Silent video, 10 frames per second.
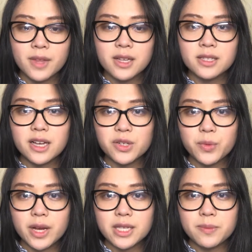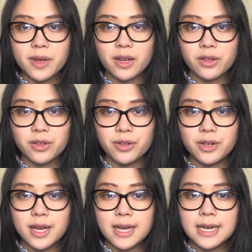Such words may include
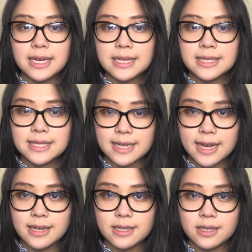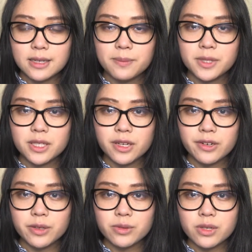state,
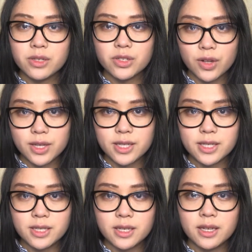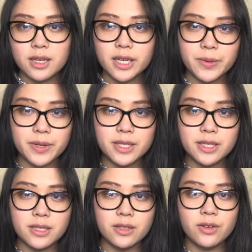materials, solids,
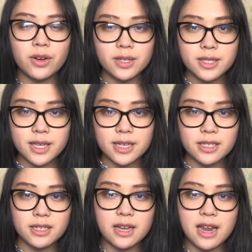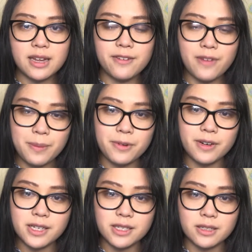liquids, condensation, and
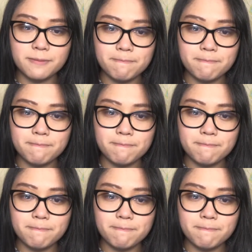evaporation.